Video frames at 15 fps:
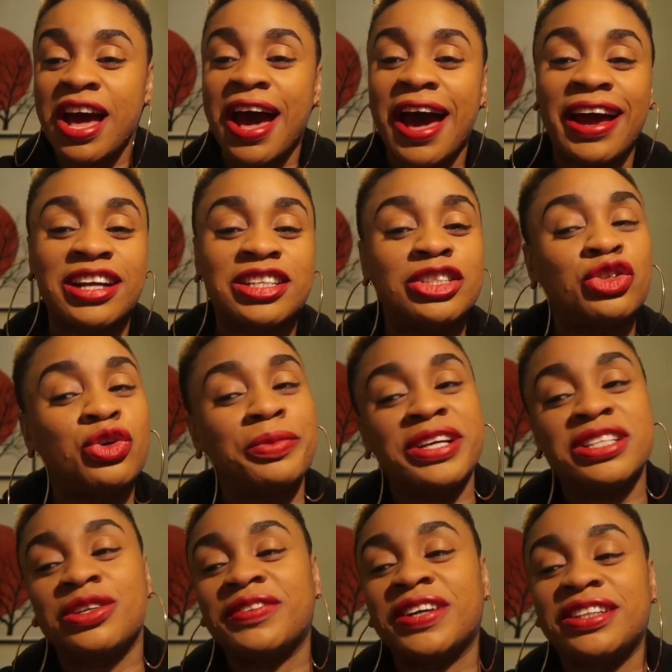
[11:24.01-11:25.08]
I actually told
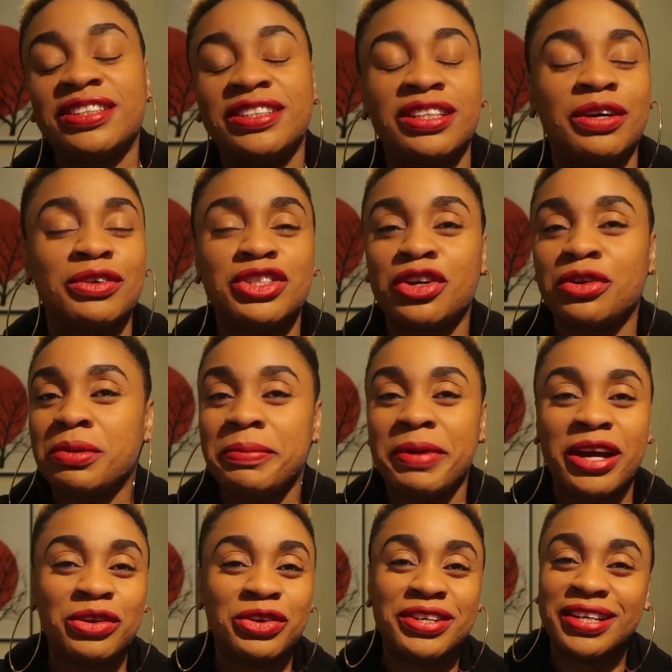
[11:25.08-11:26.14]
myself that this year I wasn't going to be
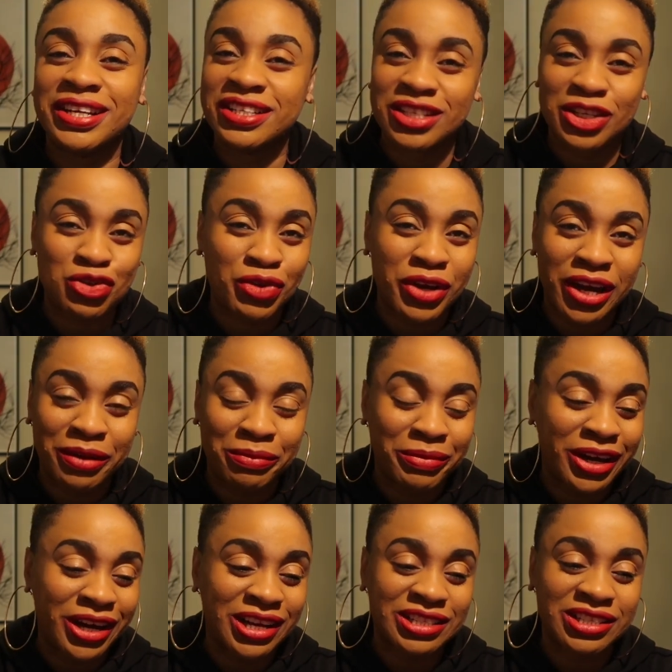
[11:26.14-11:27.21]
buying unnecessary
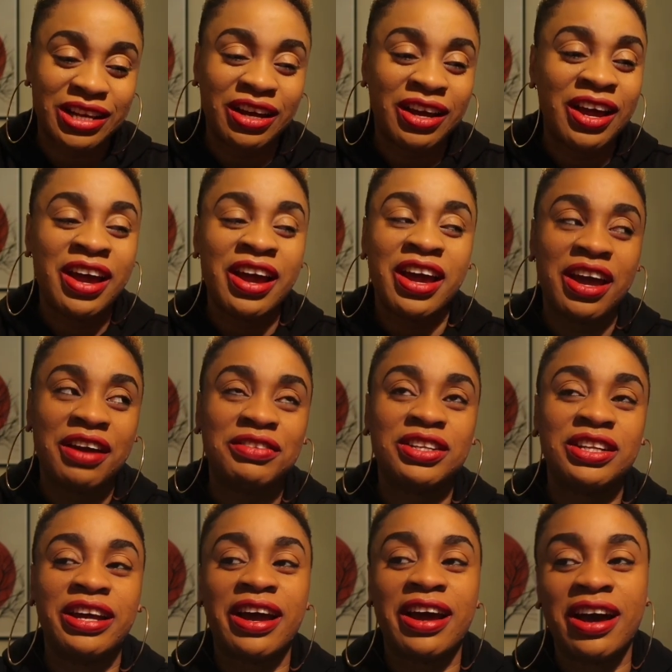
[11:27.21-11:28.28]
handbags, that
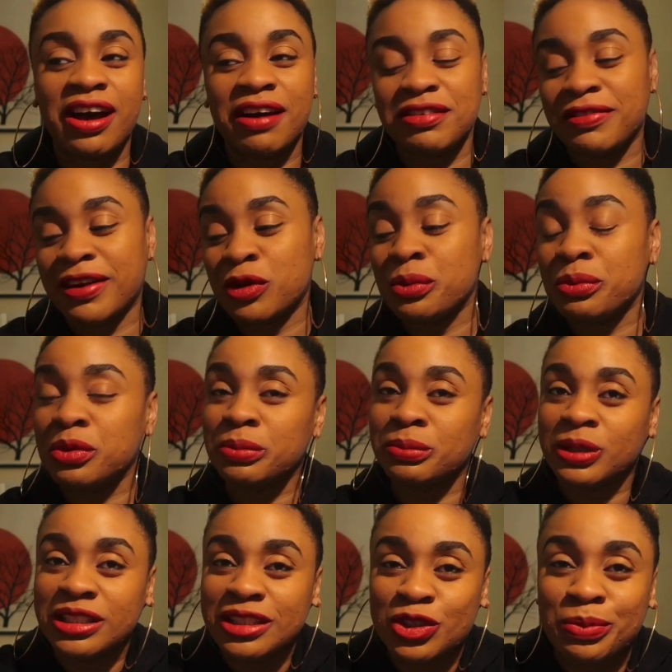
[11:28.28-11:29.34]
everything I have, if I don't put
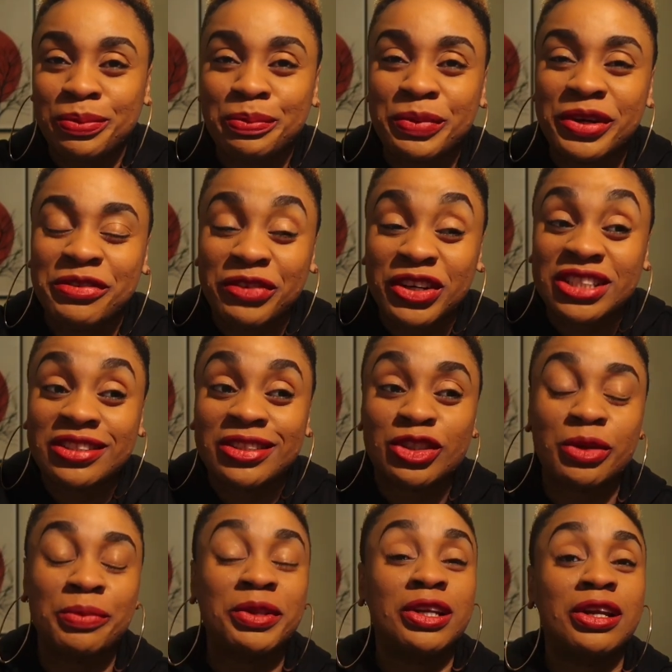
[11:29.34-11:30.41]
money to invest in
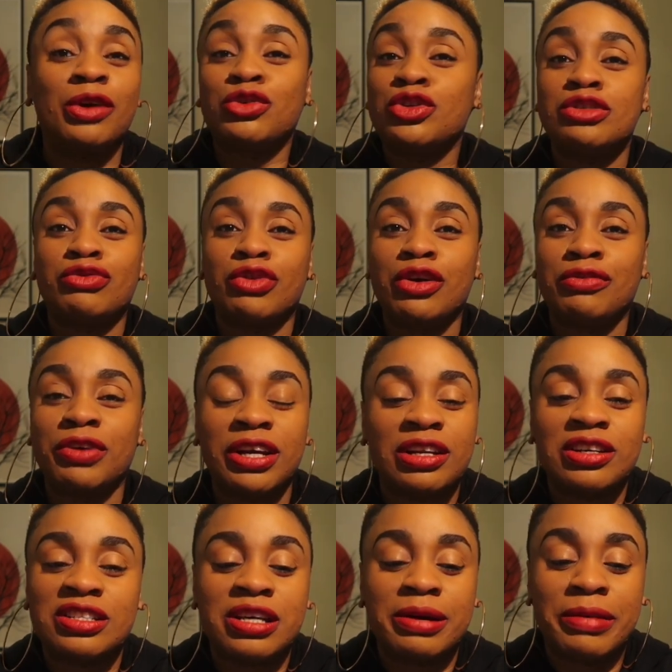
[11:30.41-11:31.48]
something I'll use for a very
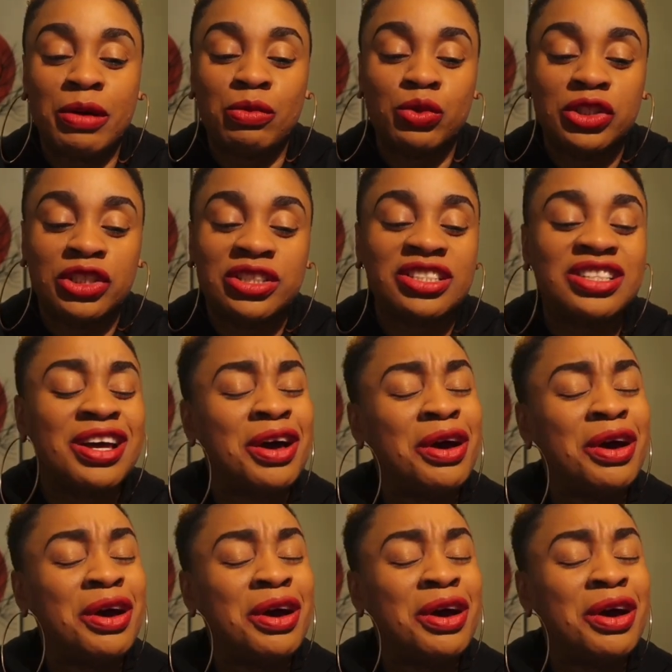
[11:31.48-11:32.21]
long time, I wouldn't.